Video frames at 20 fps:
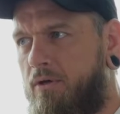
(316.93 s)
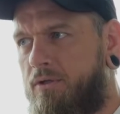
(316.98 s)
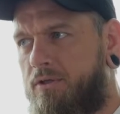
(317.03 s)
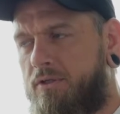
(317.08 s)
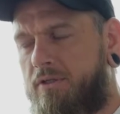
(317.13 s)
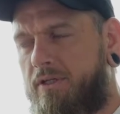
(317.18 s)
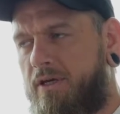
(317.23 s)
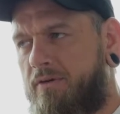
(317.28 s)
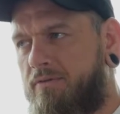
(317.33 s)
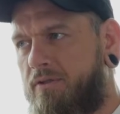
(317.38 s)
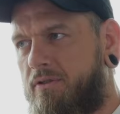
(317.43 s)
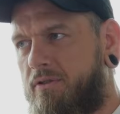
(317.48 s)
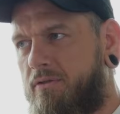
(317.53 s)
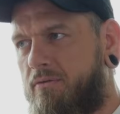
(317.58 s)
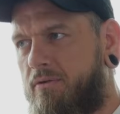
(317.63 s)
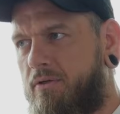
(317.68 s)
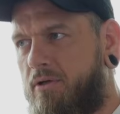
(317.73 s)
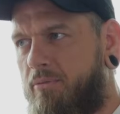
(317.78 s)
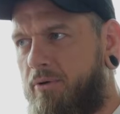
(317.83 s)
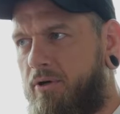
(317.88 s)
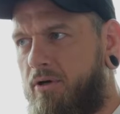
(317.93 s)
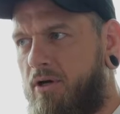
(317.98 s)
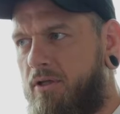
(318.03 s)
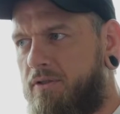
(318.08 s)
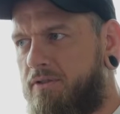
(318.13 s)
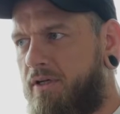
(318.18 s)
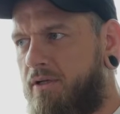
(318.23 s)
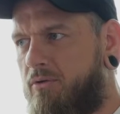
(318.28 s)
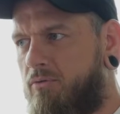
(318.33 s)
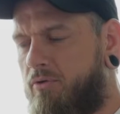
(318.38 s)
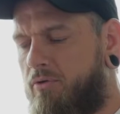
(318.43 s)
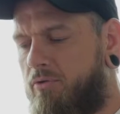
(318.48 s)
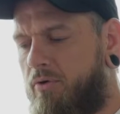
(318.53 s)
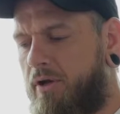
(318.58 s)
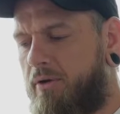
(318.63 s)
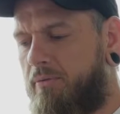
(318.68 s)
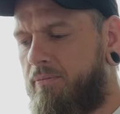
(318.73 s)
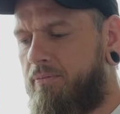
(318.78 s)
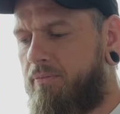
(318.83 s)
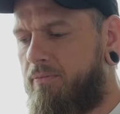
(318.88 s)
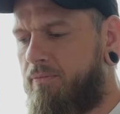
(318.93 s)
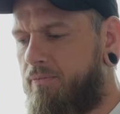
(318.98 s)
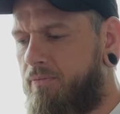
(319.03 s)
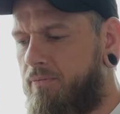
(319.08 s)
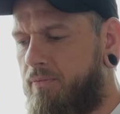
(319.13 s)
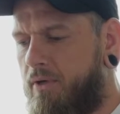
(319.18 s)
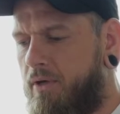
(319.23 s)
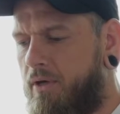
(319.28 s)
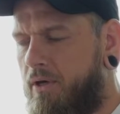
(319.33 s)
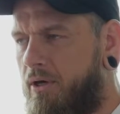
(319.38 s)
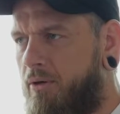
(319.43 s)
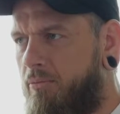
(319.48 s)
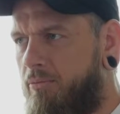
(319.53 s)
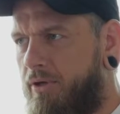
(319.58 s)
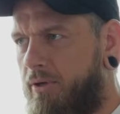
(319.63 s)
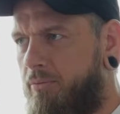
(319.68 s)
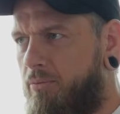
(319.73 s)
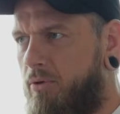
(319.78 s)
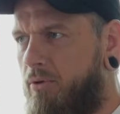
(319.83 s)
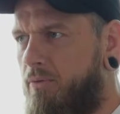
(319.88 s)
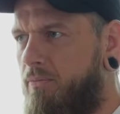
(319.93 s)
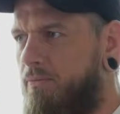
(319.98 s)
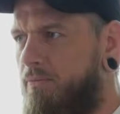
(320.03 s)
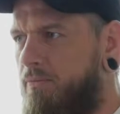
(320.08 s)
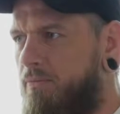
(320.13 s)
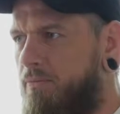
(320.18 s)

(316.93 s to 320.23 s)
just have to come in contact with the right people.